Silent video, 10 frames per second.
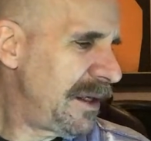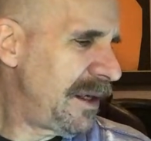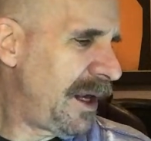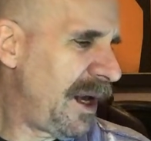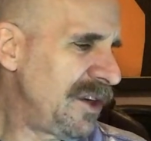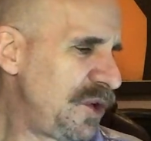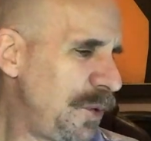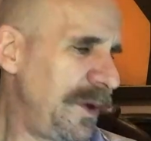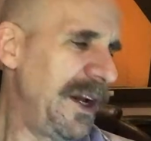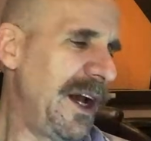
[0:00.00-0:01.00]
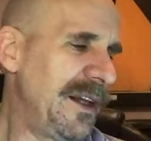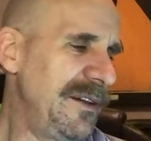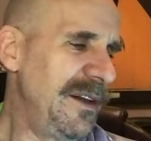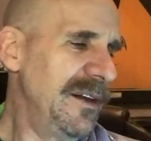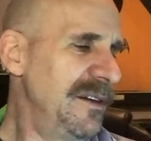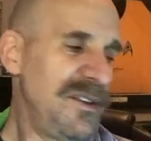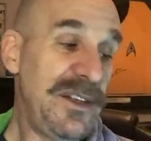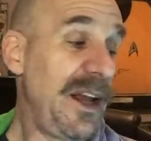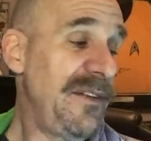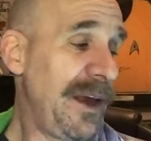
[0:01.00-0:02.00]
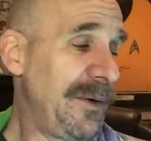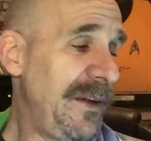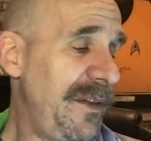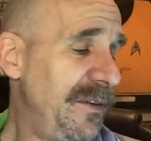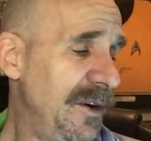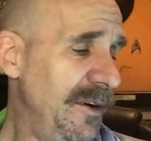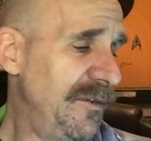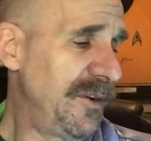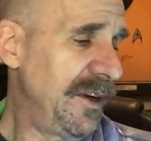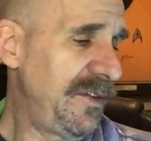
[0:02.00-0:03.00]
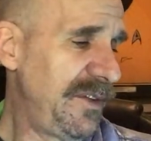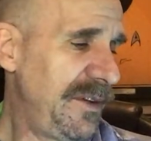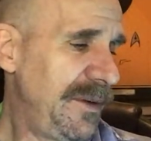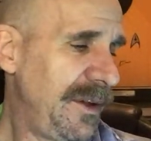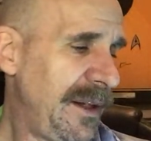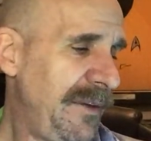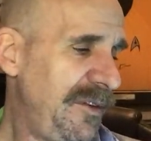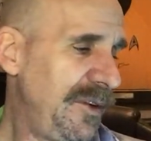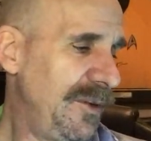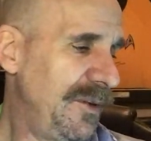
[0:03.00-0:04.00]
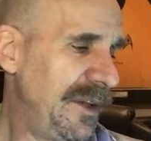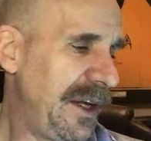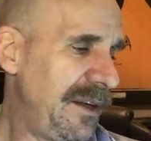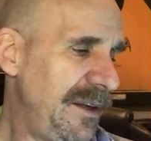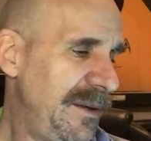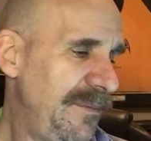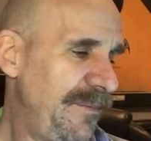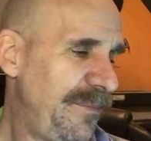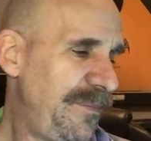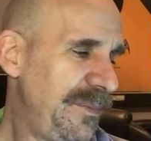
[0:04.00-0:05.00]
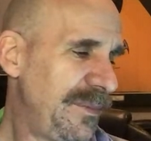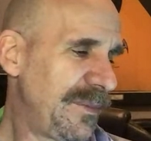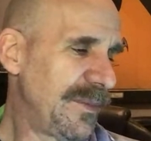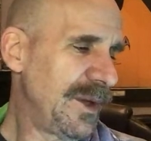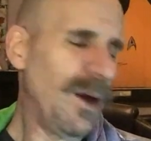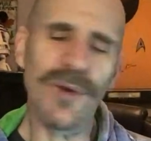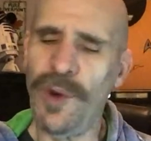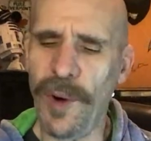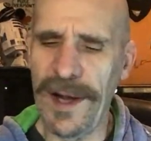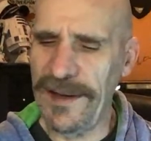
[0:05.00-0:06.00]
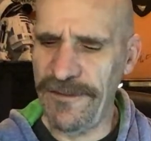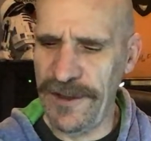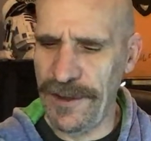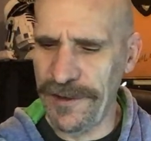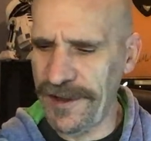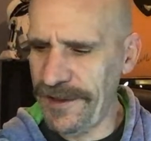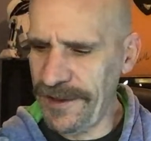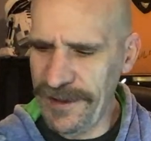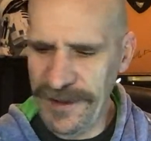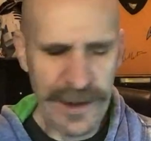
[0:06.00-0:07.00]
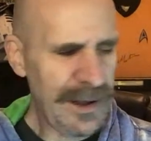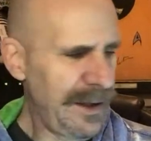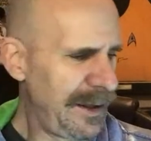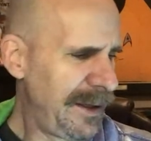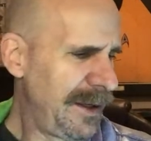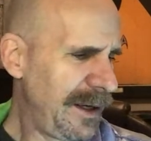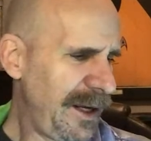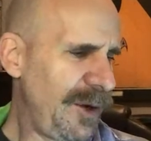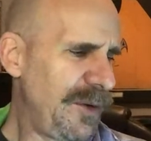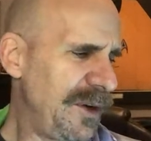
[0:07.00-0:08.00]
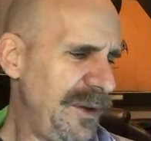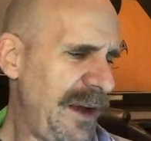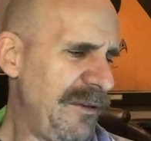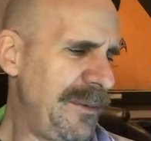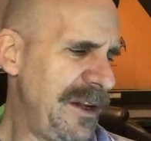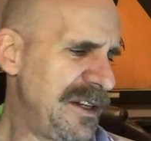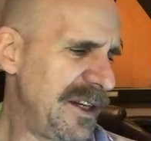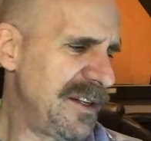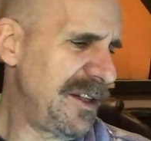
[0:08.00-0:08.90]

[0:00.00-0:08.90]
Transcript: Ashwagandha. See, I, that one I've never heard of, Chris. I'll have to Google that. Oh, quiet, Fiona. I know that everybody says that